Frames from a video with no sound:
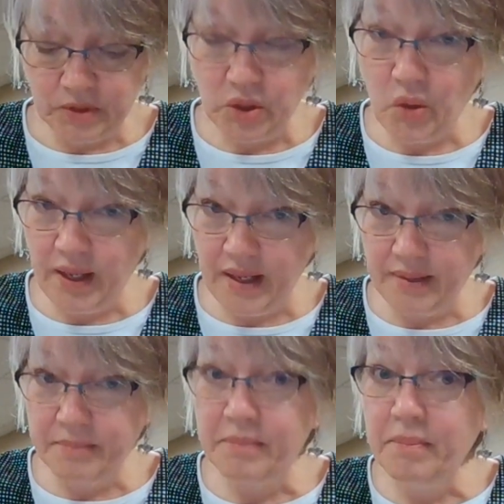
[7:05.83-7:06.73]
Go
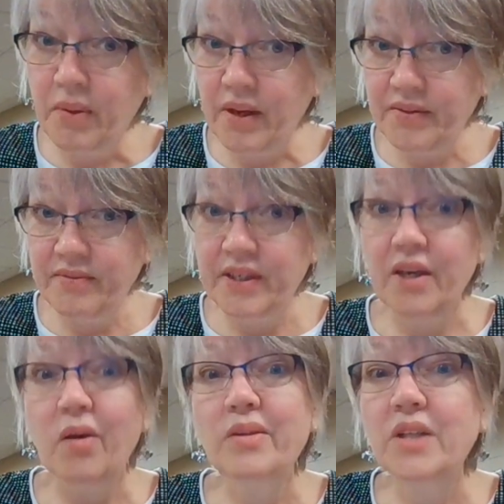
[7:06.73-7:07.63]
ahead, pause the
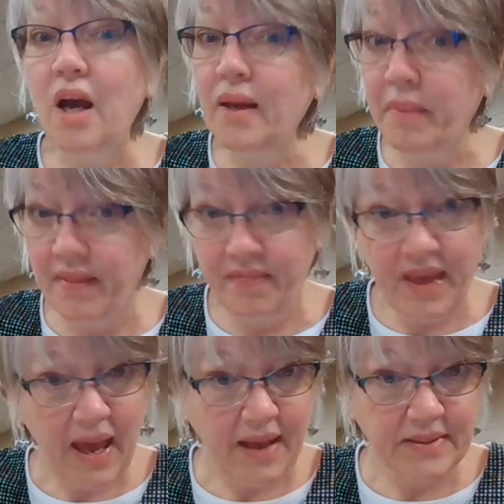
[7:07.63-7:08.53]
video, talk about
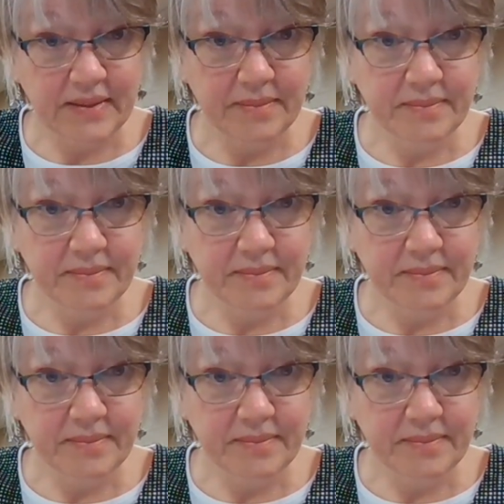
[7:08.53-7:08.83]
that.